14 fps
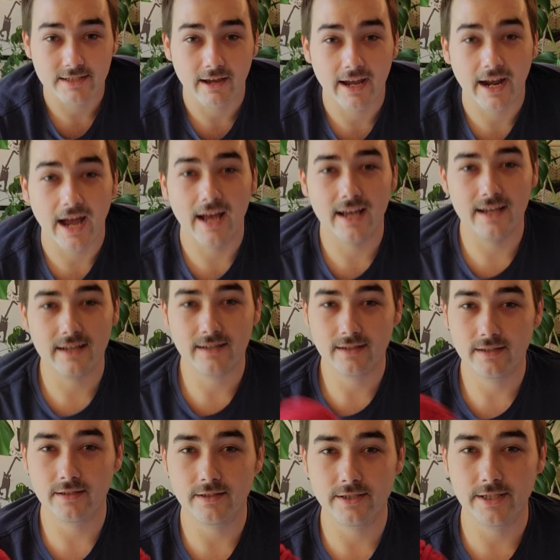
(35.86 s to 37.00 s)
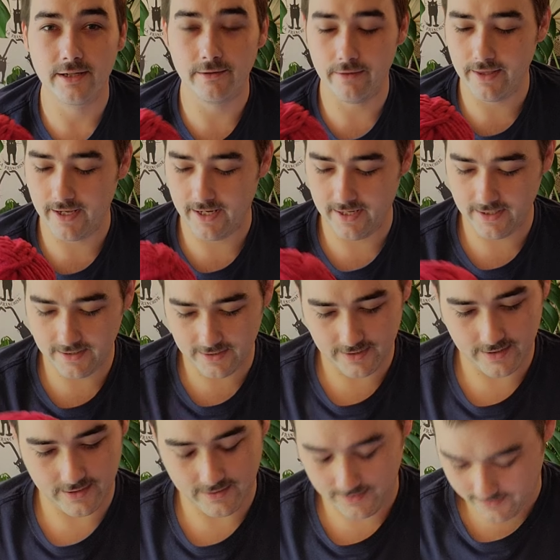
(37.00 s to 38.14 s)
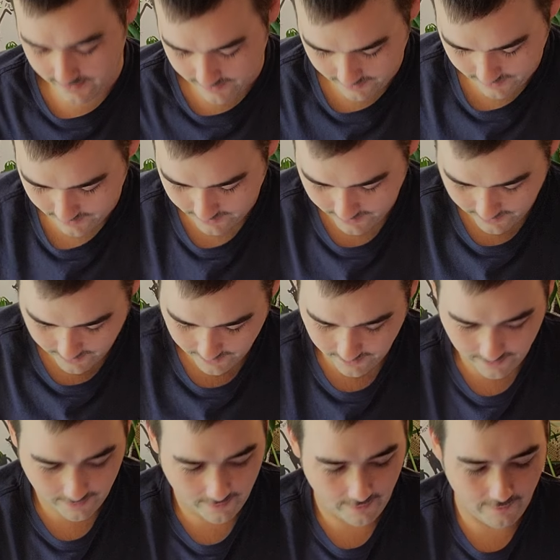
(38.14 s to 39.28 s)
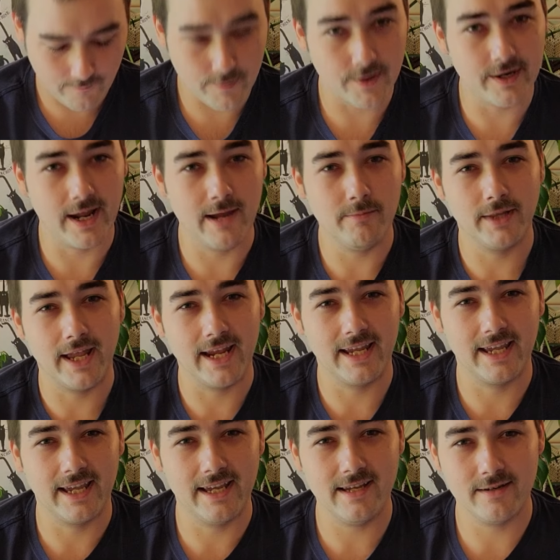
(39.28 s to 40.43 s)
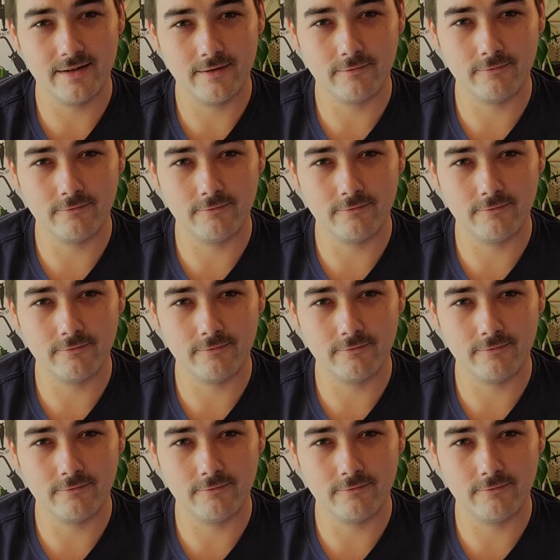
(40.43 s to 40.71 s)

so I got two things. A Bernat blanket,